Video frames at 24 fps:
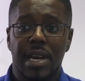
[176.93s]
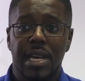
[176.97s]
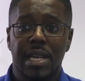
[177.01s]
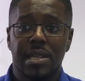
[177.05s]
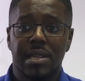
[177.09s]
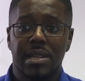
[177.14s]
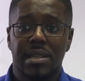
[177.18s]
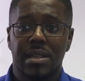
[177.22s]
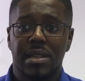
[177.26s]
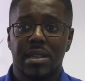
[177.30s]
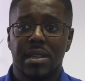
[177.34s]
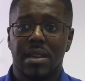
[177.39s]

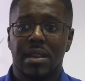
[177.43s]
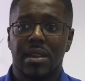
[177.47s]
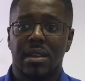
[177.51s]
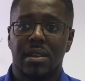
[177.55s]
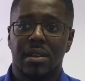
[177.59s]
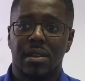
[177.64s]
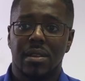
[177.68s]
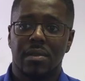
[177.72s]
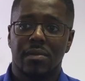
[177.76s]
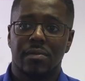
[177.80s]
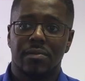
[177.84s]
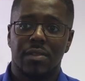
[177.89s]
advice
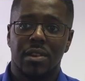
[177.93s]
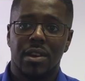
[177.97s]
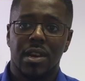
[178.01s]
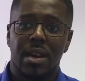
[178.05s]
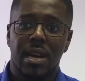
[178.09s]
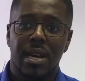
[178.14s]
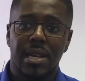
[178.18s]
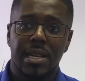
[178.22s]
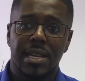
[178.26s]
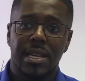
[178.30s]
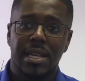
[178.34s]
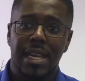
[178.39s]

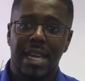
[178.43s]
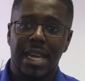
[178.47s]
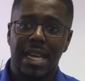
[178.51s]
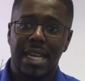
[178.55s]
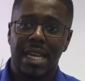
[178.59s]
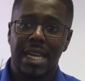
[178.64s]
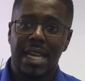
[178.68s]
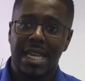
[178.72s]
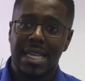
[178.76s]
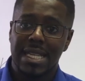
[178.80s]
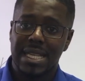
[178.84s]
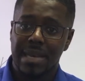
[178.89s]
regarding
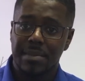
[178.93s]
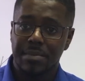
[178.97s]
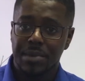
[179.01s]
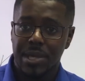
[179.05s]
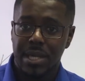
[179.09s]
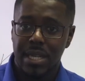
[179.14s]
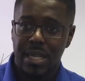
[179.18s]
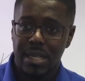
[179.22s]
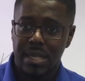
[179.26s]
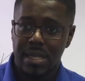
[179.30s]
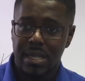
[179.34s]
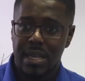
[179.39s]
any
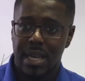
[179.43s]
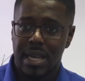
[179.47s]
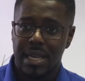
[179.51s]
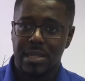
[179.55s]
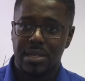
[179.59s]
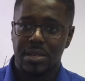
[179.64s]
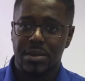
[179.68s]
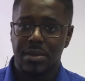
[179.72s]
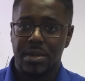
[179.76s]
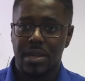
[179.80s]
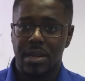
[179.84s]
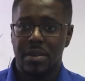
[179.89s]
exemptions.
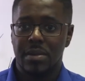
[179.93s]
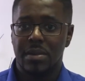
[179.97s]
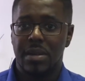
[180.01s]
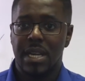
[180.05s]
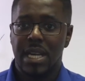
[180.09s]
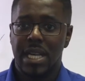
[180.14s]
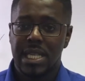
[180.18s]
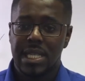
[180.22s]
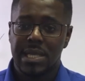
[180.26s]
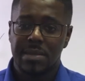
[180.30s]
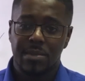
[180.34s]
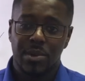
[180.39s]
As you
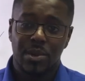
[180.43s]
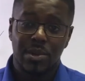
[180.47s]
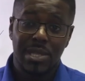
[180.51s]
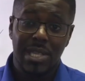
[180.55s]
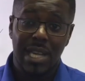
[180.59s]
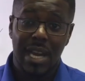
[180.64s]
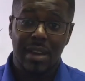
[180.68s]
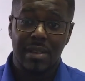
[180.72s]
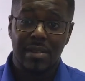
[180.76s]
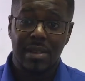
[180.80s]
know, small